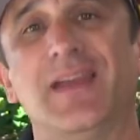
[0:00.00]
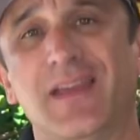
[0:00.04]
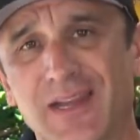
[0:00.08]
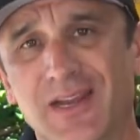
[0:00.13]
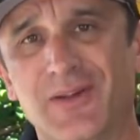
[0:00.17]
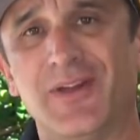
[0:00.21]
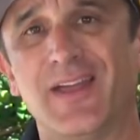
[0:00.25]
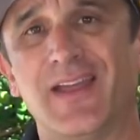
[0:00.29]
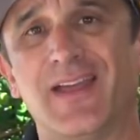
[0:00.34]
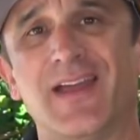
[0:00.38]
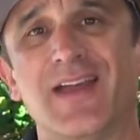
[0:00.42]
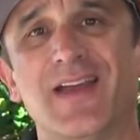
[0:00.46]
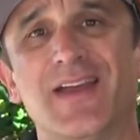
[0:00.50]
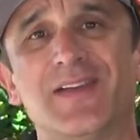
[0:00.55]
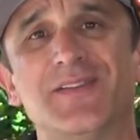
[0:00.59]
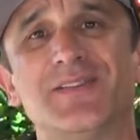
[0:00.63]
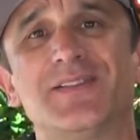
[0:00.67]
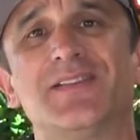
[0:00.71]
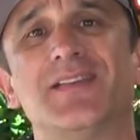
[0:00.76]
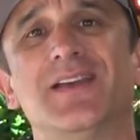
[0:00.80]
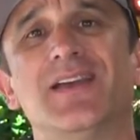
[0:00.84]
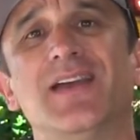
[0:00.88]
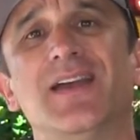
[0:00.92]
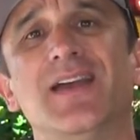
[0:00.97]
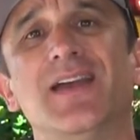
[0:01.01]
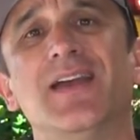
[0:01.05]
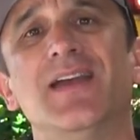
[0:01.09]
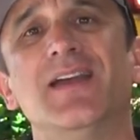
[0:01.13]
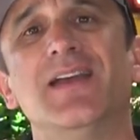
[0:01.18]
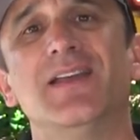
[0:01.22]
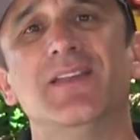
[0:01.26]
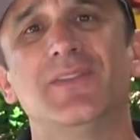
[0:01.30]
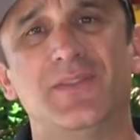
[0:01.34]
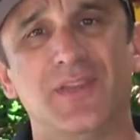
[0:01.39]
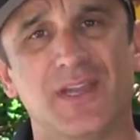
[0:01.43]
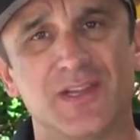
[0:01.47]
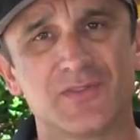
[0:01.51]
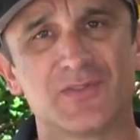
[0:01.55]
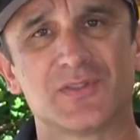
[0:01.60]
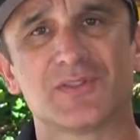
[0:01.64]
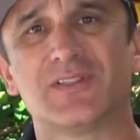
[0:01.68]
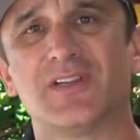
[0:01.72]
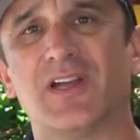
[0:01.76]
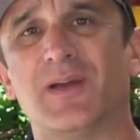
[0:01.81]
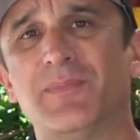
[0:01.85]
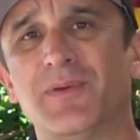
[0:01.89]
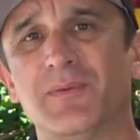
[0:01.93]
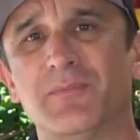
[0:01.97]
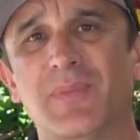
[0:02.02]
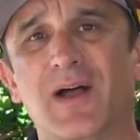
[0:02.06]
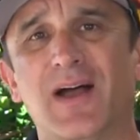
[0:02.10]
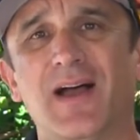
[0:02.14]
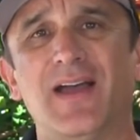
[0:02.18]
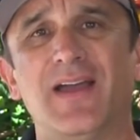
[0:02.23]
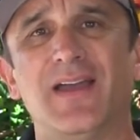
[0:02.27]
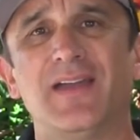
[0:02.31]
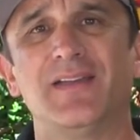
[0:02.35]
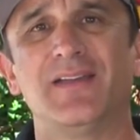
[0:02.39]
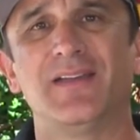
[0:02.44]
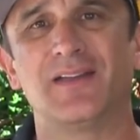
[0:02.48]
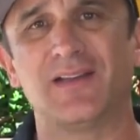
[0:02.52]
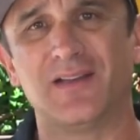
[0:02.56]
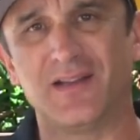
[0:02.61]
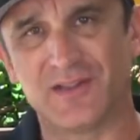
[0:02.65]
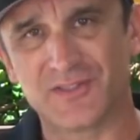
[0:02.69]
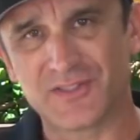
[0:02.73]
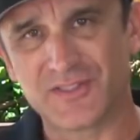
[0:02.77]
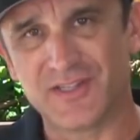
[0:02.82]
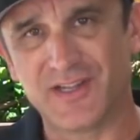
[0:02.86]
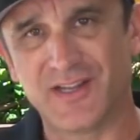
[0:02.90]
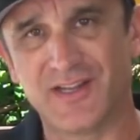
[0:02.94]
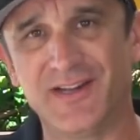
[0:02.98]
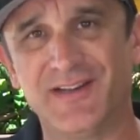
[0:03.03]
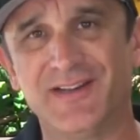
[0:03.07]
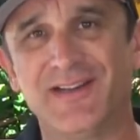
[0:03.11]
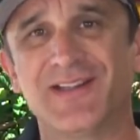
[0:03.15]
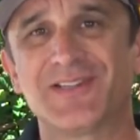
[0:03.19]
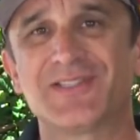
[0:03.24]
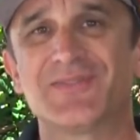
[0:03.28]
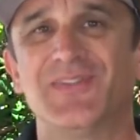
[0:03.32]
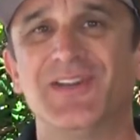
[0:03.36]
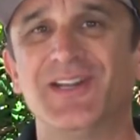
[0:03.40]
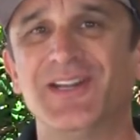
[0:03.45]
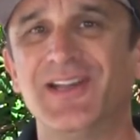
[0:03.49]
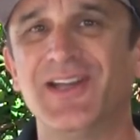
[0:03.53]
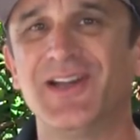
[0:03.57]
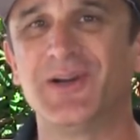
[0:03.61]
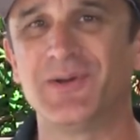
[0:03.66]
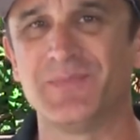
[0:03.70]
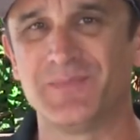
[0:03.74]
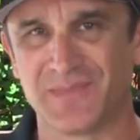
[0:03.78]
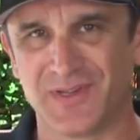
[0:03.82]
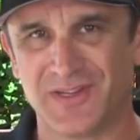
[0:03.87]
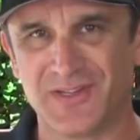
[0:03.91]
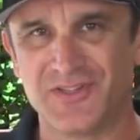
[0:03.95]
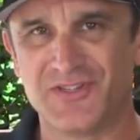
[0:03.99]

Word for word: Anyway, guys, thanks for stopping by. I'll see you in the next video.